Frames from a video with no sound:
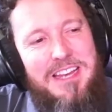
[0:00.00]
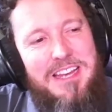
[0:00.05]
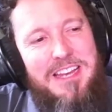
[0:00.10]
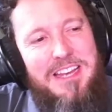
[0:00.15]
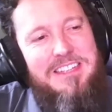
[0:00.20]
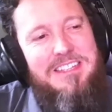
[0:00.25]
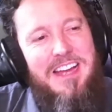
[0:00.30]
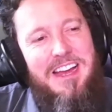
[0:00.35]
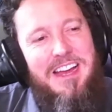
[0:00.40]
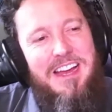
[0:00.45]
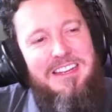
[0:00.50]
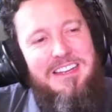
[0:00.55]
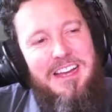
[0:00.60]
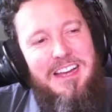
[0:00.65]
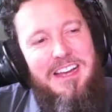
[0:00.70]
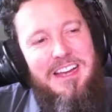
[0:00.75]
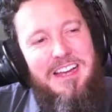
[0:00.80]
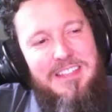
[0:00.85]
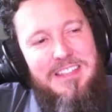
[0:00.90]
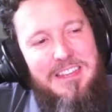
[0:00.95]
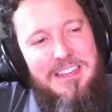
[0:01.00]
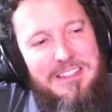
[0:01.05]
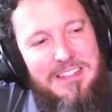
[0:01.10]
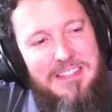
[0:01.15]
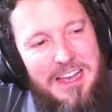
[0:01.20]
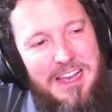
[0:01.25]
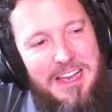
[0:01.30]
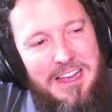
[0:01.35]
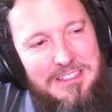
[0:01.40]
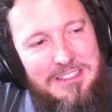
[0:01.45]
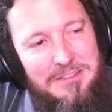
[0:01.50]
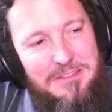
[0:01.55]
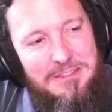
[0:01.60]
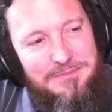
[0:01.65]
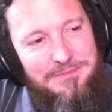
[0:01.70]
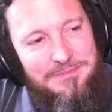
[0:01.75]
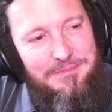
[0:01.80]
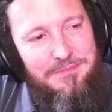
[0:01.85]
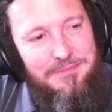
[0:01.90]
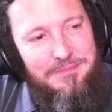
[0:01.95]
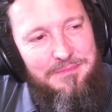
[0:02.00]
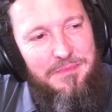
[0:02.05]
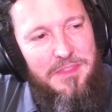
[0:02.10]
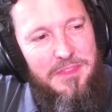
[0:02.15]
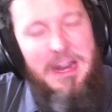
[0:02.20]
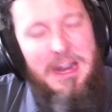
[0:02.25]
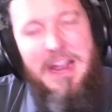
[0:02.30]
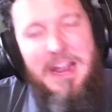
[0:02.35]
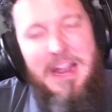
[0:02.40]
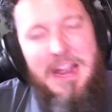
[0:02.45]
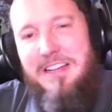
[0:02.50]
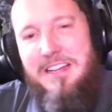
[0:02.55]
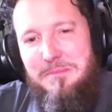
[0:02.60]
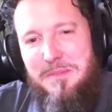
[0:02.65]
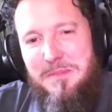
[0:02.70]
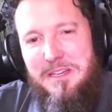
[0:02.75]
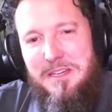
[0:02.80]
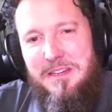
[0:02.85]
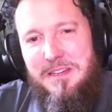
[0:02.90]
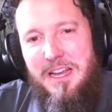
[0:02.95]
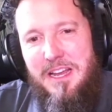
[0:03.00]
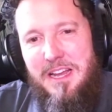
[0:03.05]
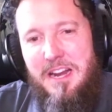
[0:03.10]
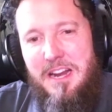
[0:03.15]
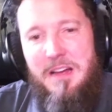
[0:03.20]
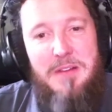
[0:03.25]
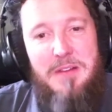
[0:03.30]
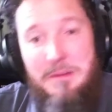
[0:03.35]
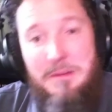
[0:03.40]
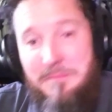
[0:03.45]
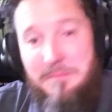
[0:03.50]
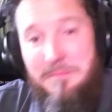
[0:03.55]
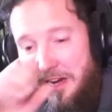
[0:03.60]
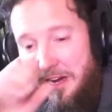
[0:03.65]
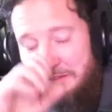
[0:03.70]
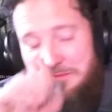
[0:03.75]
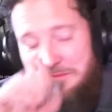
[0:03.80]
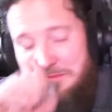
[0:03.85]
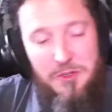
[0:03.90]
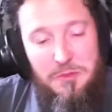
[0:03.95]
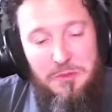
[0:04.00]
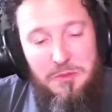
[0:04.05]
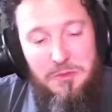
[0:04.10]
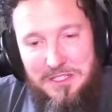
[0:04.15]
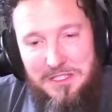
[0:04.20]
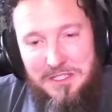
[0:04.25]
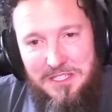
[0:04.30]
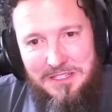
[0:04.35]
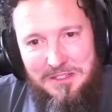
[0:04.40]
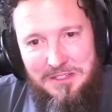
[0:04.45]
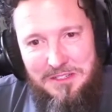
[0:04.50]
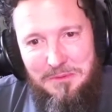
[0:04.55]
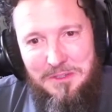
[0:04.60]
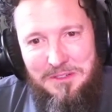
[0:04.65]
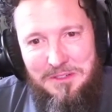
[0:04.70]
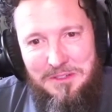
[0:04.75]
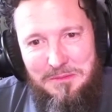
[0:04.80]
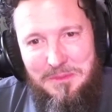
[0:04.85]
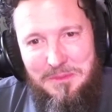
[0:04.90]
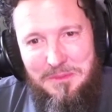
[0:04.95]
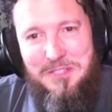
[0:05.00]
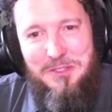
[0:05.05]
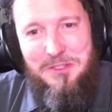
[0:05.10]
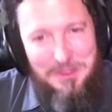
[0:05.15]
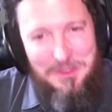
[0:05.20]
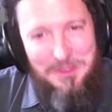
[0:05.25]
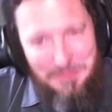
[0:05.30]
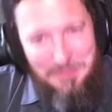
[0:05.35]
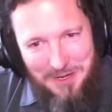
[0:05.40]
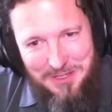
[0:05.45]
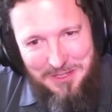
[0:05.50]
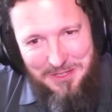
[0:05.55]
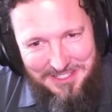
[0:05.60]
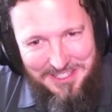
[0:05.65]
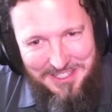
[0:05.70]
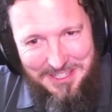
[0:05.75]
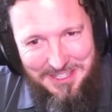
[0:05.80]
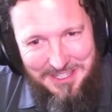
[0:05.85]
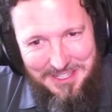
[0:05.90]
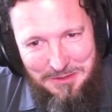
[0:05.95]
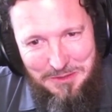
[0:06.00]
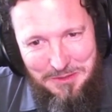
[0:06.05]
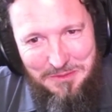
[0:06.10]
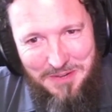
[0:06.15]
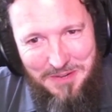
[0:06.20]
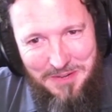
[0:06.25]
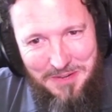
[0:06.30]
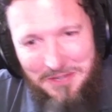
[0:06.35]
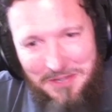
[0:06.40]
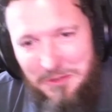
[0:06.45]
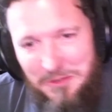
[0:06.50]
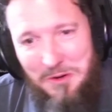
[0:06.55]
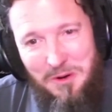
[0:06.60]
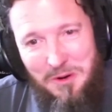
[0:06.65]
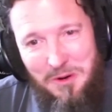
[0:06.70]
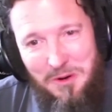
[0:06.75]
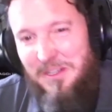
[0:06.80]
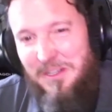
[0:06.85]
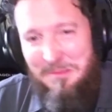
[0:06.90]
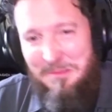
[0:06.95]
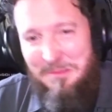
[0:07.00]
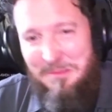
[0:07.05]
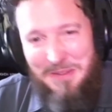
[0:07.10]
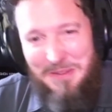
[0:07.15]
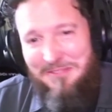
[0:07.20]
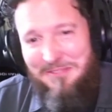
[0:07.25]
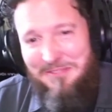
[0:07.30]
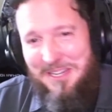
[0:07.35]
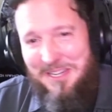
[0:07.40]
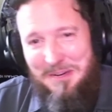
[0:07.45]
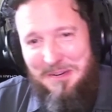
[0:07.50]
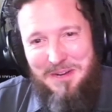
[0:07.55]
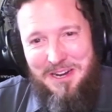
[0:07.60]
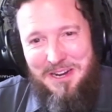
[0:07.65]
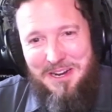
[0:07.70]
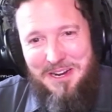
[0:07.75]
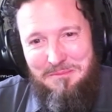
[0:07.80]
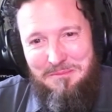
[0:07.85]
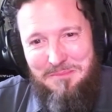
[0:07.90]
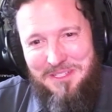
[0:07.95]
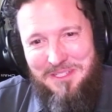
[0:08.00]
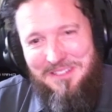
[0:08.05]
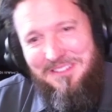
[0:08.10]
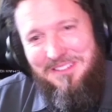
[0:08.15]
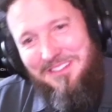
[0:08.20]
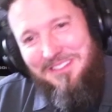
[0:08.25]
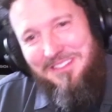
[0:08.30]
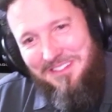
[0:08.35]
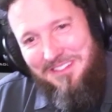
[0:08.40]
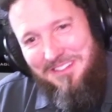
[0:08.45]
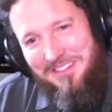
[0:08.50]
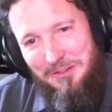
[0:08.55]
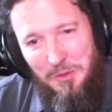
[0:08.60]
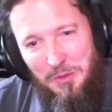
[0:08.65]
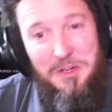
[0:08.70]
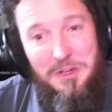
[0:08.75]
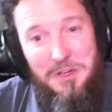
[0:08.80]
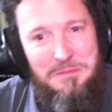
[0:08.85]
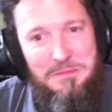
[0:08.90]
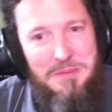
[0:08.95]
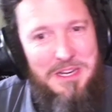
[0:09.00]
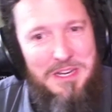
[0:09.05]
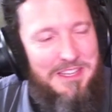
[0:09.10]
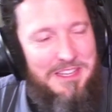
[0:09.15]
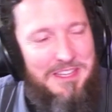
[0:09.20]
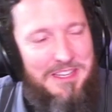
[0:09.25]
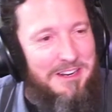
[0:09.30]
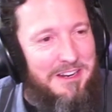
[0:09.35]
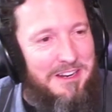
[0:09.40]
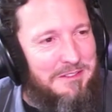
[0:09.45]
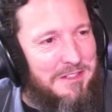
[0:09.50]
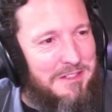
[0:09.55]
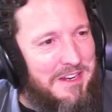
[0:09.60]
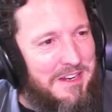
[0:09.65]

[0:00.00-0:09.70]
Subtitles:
is I think that there has to be, and I'm too busy to really research projects like I used to. I used to know everything about everything coming out, but there weren't as many then either.